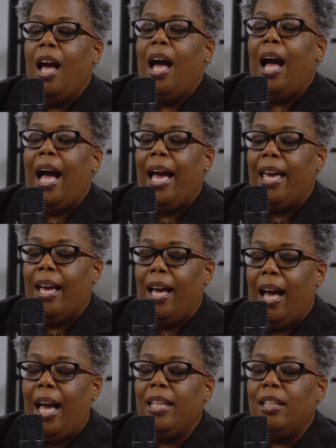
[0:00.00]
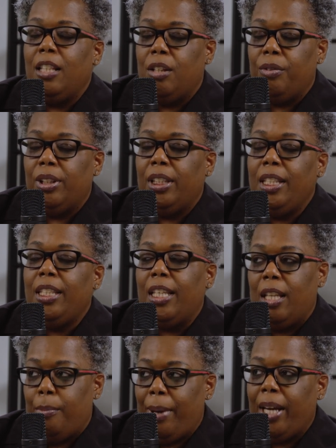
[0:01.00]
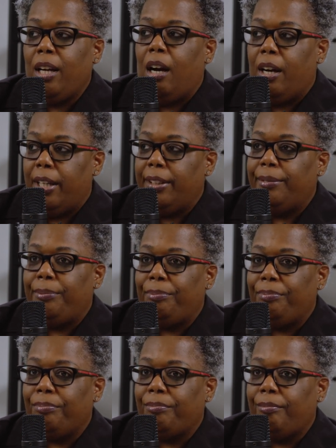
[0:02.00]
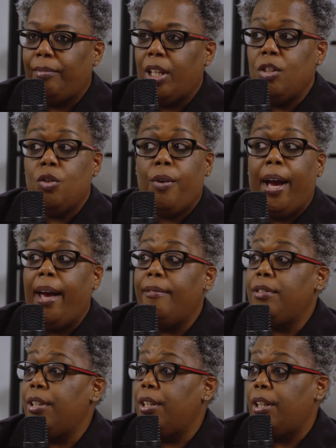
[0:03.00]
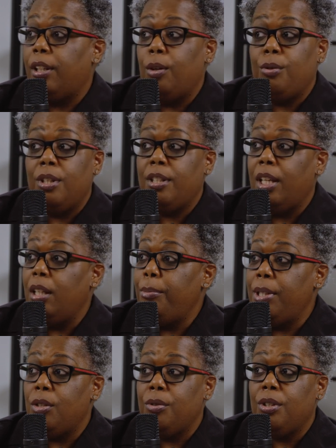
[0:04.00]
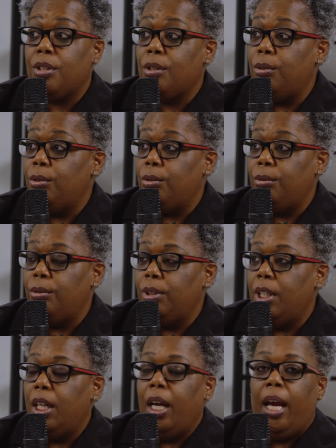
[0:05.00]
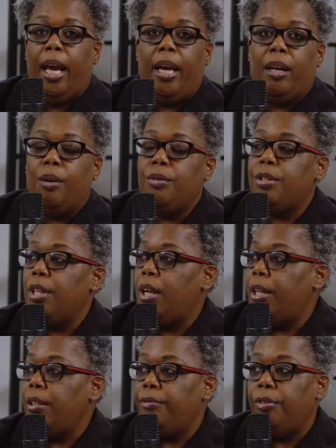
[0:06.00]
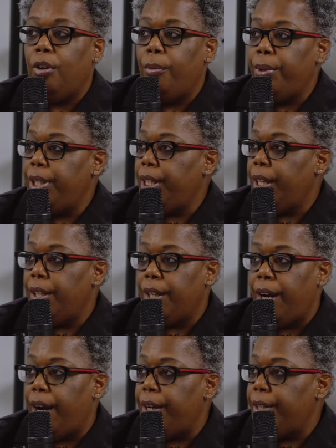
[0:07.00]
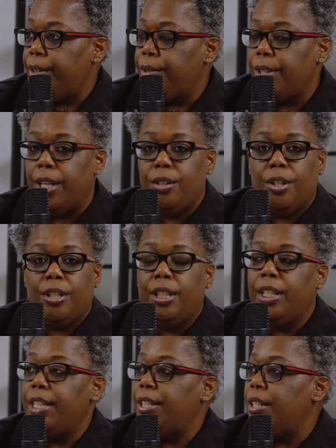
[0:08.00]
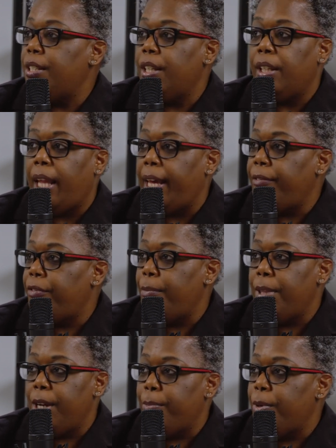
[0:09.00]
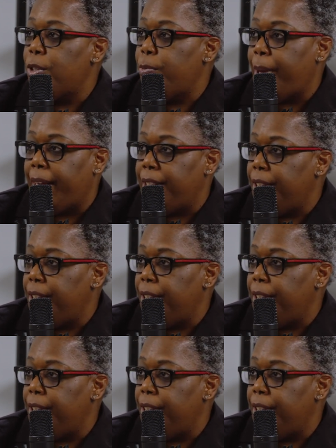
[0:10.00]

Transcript: I literally get in my car, drive to the closest elementary school, and go sit on the floor with the kindergartners and just listen to life from their perspective.